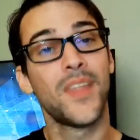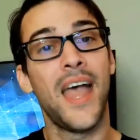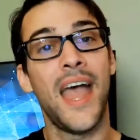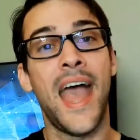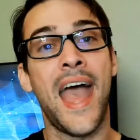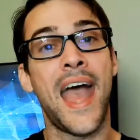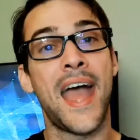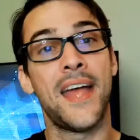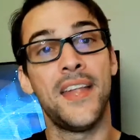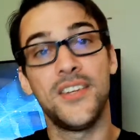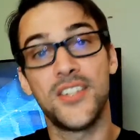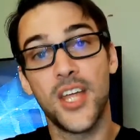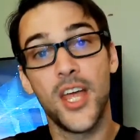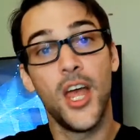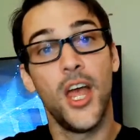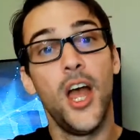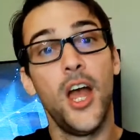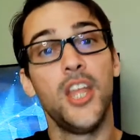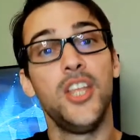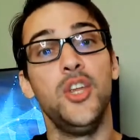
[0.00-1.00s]
and
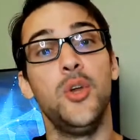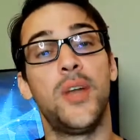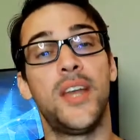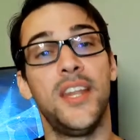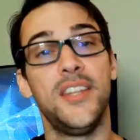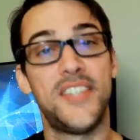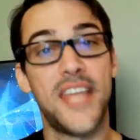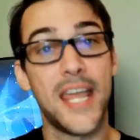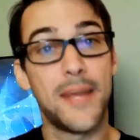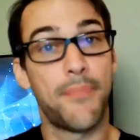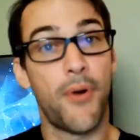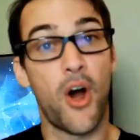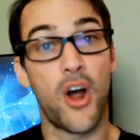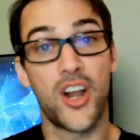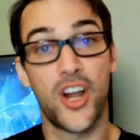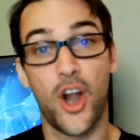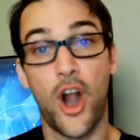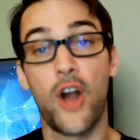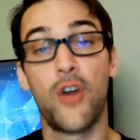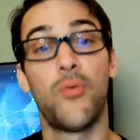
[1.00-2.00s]
you can take
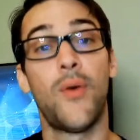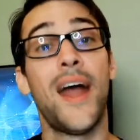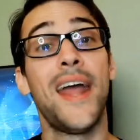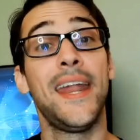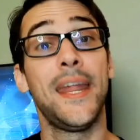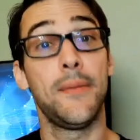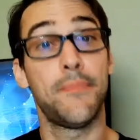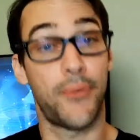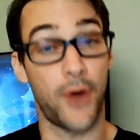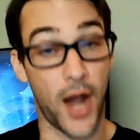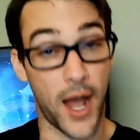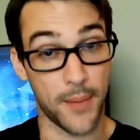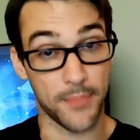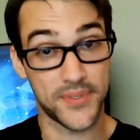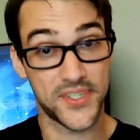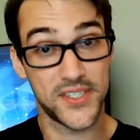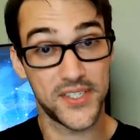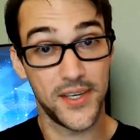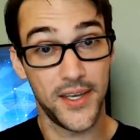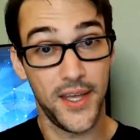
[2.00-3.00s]
part in our writing
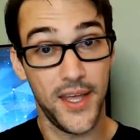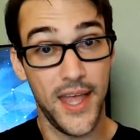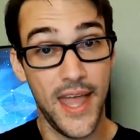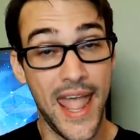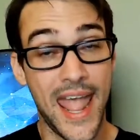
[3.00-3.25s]
prompts.